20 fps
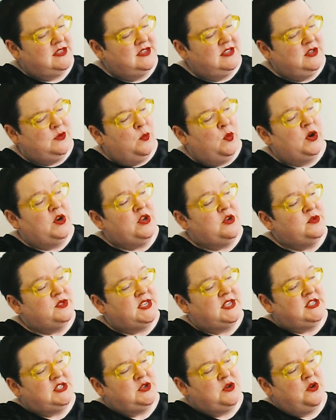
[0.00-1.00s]
we're
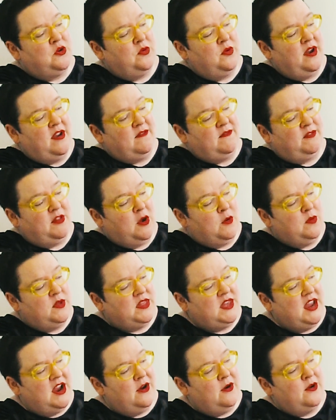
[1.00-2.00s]
using to create flow with
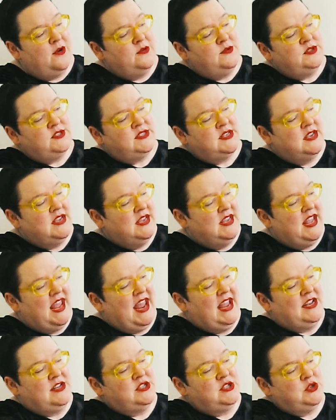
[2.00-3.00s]
the arrows
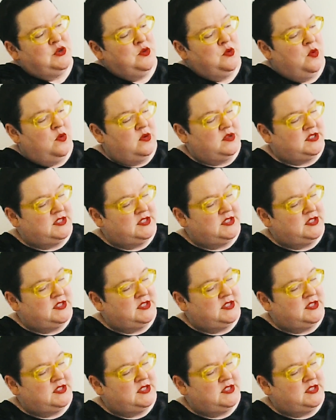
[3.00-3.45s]
and to